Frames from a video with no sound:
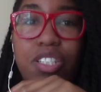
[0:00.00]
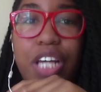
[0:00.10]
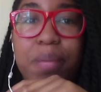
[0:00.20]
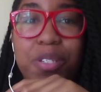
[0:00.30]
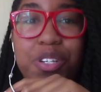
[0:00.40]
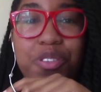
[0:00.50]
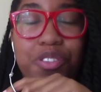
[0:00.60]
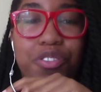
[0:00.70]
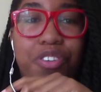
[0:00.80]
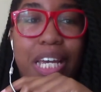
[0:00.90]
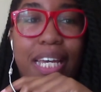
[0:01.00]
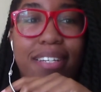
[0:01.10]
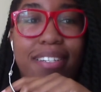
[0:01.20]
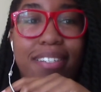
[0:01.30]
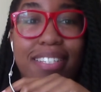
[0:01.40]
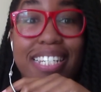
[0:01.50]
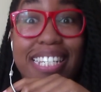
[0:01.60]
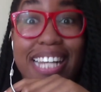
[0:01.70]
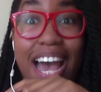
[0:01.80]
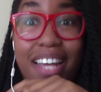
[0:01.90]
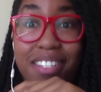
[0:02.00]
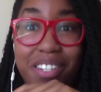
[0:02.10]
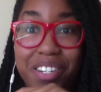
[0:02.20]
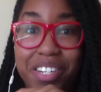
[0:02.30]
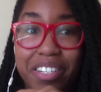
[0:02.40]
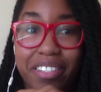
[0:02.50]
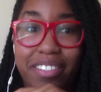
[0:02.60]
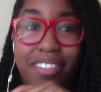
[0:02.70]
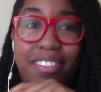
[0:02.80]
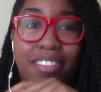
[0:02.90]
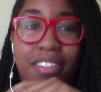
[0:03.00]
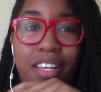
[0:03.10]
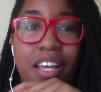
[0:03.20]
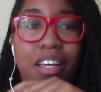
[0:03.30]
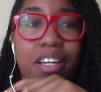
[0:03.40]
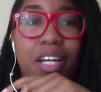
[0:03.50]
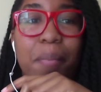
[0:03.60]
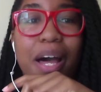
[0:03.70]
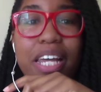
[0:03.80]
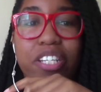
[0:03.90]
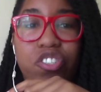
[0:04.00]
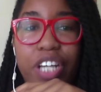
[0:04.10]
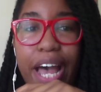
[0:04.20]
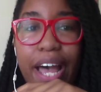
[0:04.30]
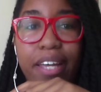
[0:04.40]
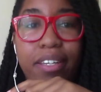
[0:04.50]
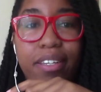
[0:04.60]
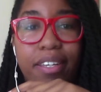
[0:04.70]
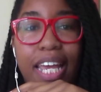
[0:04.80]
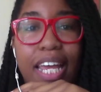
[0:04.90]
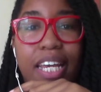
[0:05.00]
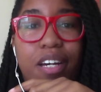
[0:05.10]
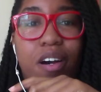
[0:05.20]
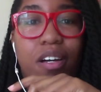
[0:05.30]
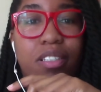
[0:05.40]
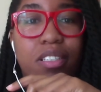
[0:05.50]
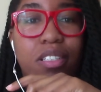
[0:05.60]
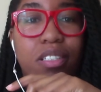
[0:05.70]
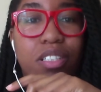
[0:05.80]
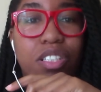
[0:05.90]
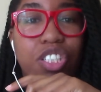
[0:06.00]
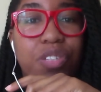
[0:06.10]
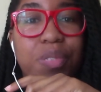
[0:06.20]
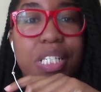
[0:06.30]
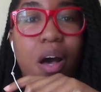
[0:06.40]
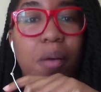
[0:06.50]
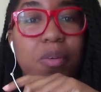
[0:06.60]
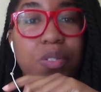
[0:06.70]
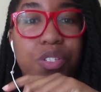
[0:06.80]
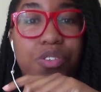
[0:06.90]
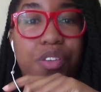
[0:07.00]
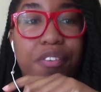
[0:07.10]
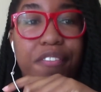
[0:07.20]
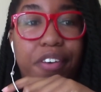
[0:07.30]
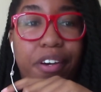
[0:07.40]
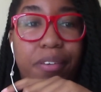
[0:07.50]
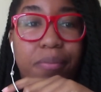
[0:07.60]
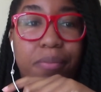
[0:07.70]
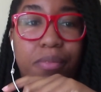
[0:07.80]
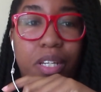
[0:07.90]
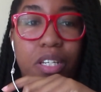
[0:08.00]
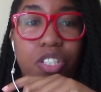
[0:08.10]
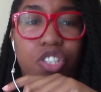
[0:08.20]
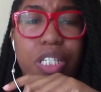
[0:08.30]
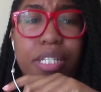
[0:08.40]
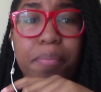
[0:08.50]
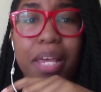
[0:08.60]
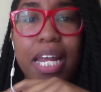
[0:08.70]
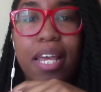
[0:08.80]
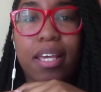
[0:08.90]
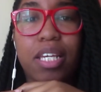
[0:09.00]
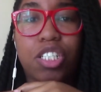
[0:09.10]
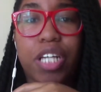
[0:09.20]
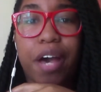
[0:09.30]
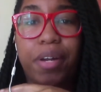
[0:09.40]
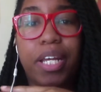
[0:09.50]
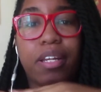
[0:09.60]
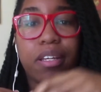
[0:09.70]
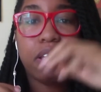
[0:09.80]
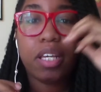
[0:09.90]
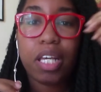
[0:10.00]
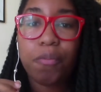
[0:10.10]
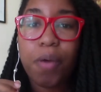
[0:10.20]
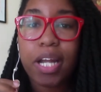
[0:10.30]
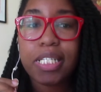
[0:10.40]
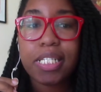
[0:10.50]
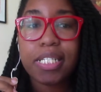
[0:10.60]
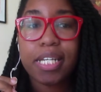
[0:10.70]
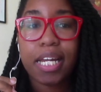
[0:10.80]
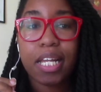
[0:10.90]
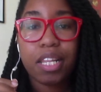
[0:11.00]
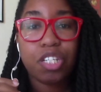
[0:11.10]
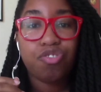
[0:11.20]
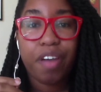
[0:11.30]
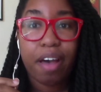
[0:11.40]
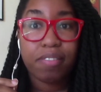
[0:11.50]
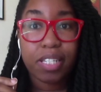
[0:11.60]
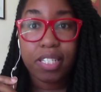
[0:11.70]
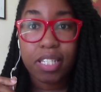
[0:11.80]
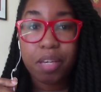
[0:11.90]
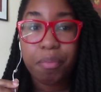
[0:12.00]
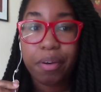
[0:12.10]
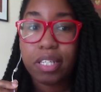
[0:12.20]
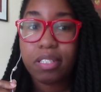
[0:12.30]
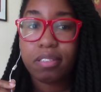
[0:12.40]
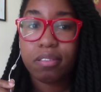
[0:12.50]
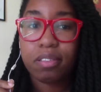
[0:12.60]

Chapter 3 Disaster. "Come on, Jack," Annie called. She was almost to the river. "Just a minute," he shouted. He wanted to study the giraffes and zebras.